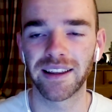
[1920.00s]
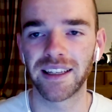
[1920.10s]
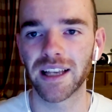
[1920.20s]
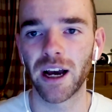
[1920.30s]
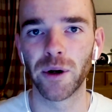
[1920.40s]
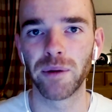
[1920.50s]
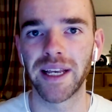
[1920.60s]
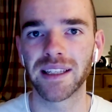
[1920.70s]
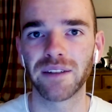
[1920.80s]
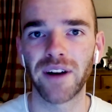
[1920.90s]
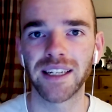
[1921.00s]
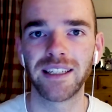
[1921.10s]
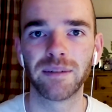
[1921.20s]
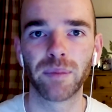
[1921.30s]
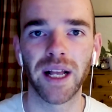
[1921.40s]
think Tyrone Mings, the fact he
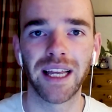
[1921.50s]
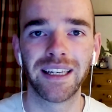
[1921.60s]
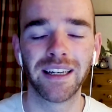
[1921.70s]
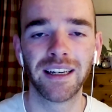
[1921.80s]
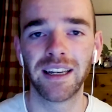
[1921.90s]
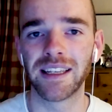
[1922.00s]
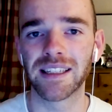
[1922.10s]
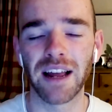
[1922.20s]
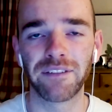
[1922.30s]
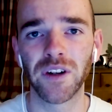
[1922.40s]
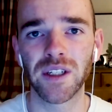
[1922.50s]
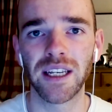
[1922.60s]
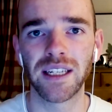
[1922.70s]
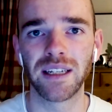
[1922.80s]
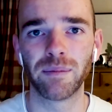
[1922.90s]
can play, he's
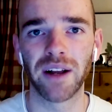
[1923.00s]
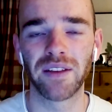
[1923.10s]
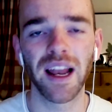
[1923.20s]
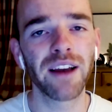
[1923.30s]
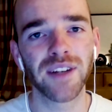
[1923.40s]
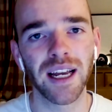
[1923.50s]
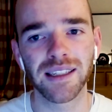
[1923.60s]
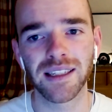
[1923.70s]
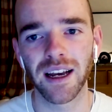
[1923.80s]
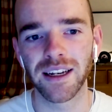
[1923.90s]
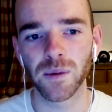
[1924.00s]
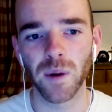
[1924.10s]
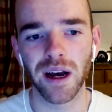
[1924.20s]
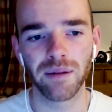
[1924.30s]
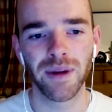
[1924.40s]
left-footed, he can play on the left-hand side as
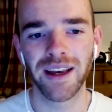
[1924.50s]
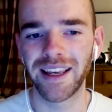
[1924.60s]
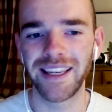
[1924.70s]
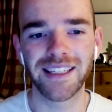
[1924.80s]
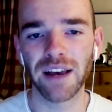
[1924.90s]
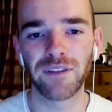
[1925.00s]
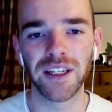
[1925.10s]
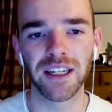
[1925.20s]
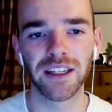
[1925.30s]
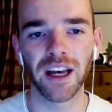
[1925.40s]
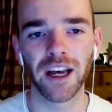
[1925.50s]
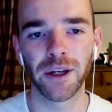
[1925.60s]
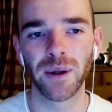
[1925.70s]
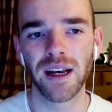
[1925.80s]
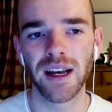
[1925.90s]
well. He's definitely going to
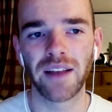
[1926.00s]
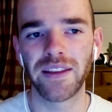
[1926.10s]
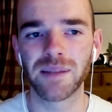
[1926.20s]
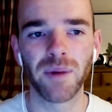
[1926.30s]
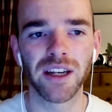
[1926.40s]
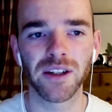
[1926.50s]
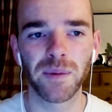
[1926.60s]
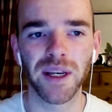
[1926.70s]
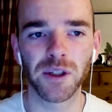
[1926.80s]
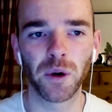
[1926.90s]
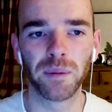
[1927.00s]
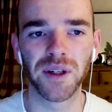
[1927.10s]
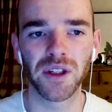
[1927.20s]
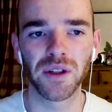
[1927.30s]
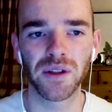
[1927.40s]
go. And this might just be a tournament
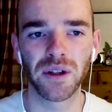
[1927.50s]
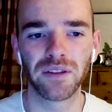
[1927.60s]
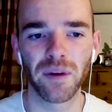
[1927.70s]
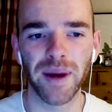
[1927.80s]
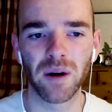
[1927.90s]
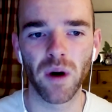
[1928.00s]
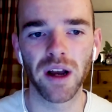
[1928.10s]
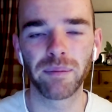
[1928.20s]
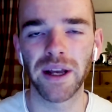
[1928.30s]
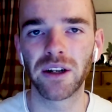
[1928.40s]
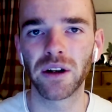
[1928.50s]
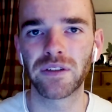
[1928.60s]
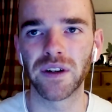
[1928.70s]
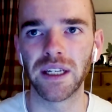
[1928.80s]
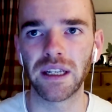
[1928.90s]
too soon for Ben White and Ben
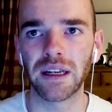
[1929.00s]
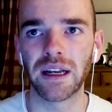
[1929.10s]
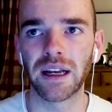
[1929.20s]
Godfrey.